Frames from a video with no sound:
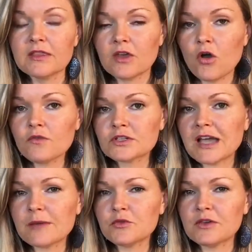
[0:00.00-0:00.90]
that over
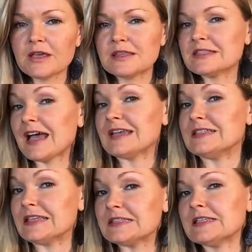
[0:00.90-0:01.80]
time create this
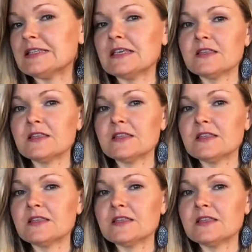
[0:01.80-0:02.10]
identity,